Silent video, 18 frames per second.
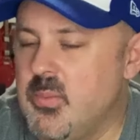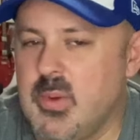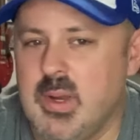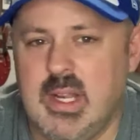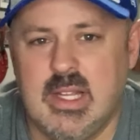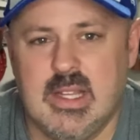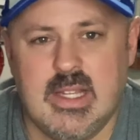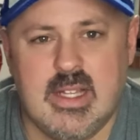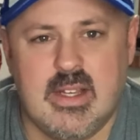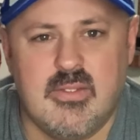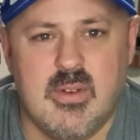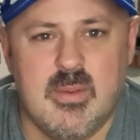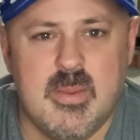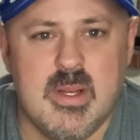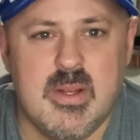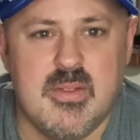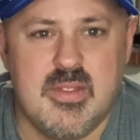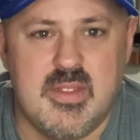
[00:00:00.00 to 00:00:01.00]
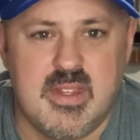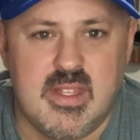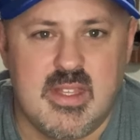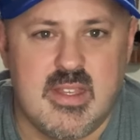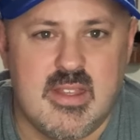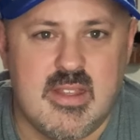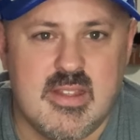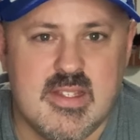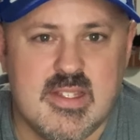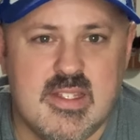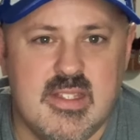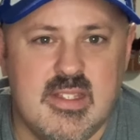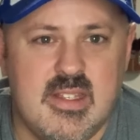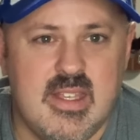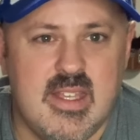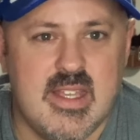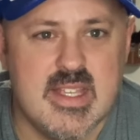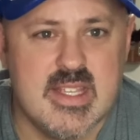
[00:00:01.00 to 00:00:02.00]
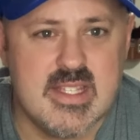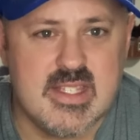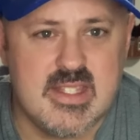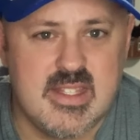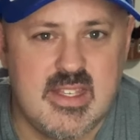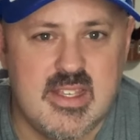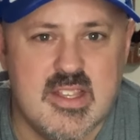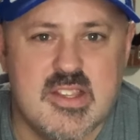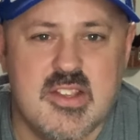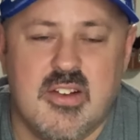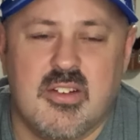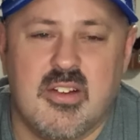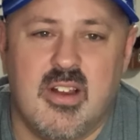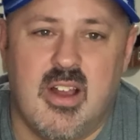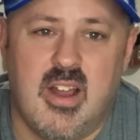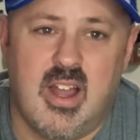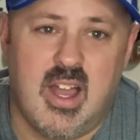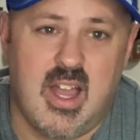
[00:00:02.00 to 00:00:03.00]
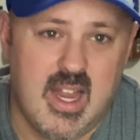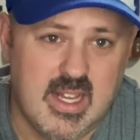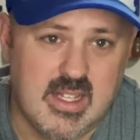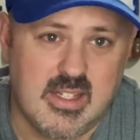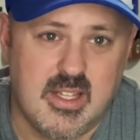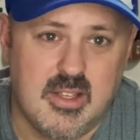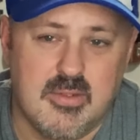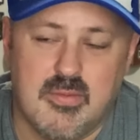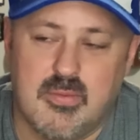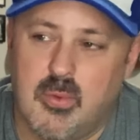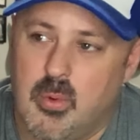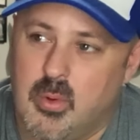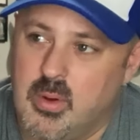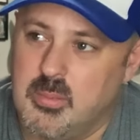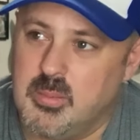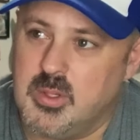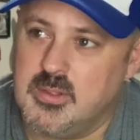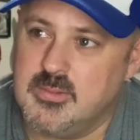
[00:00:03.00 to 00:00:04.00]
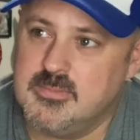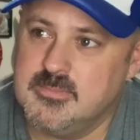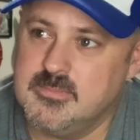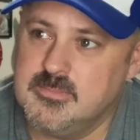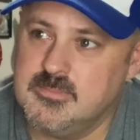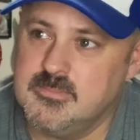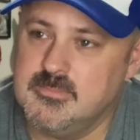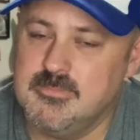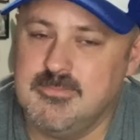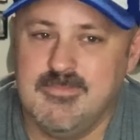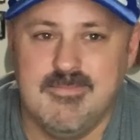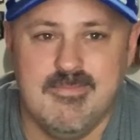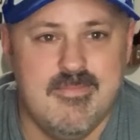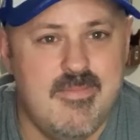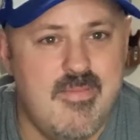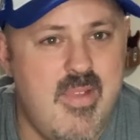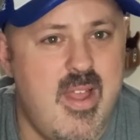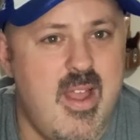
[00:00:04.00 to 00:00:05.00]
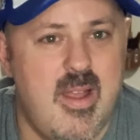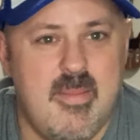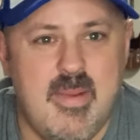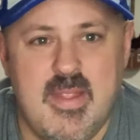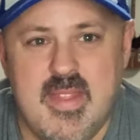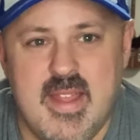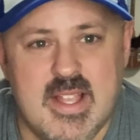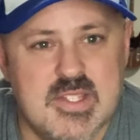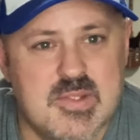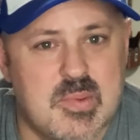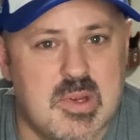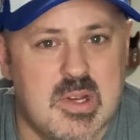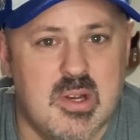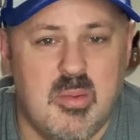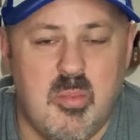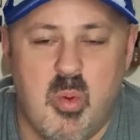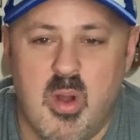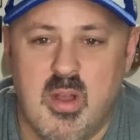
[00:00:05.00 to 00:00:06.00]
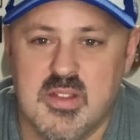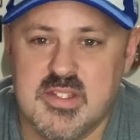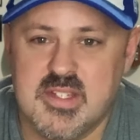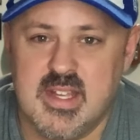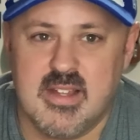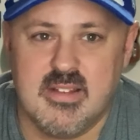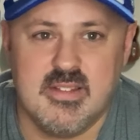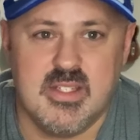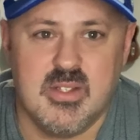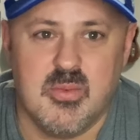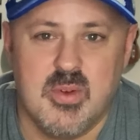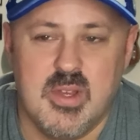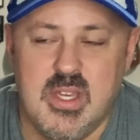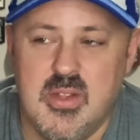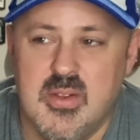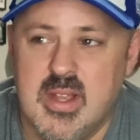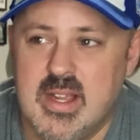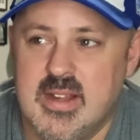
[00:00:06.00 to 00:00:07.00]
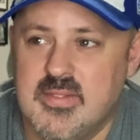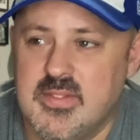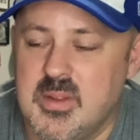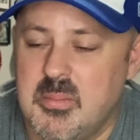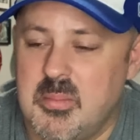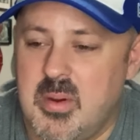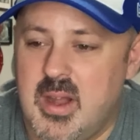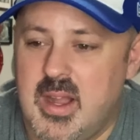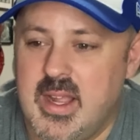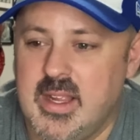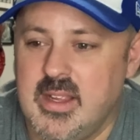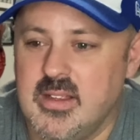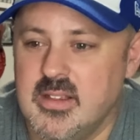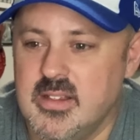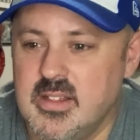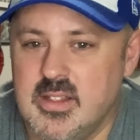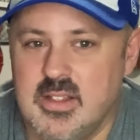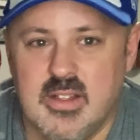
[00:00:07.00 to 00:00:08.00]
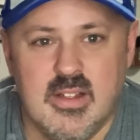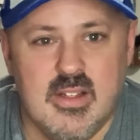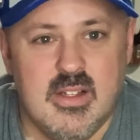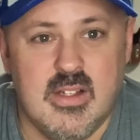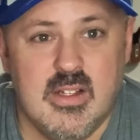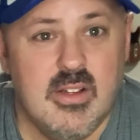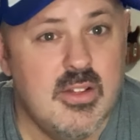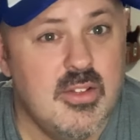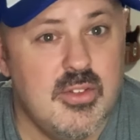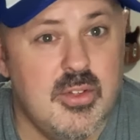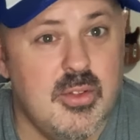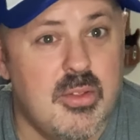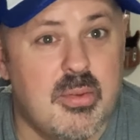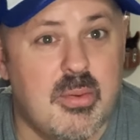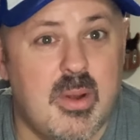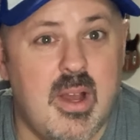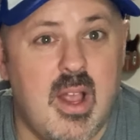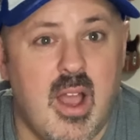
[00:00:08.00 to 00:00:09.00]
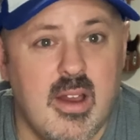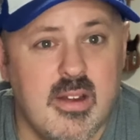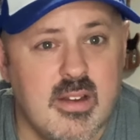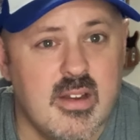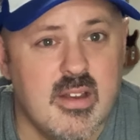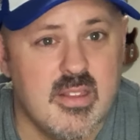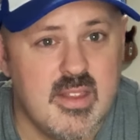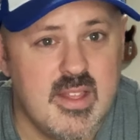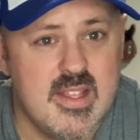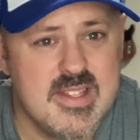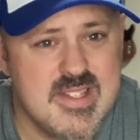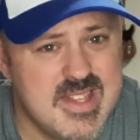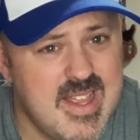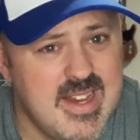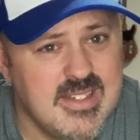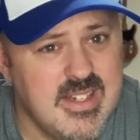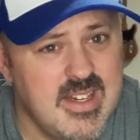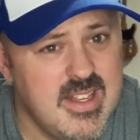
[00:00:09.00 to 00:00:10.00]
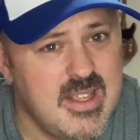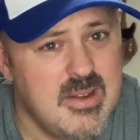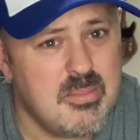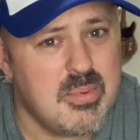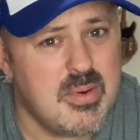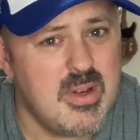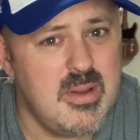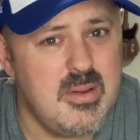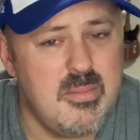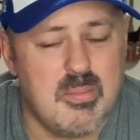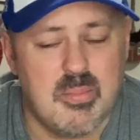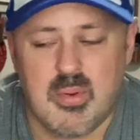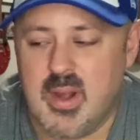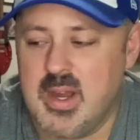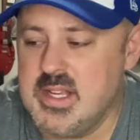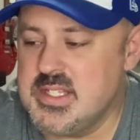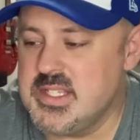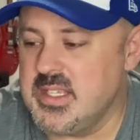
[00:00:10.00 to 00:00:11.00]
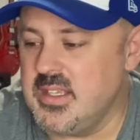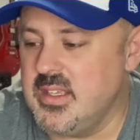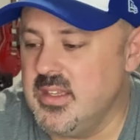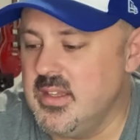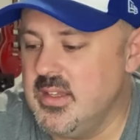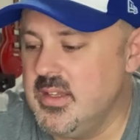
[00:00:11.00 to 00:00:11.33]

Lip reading: what I love about these is these are highly affordable. I mean, that's what it boils down to. When you have to buy 200-300 of these, that can get pretty pricey.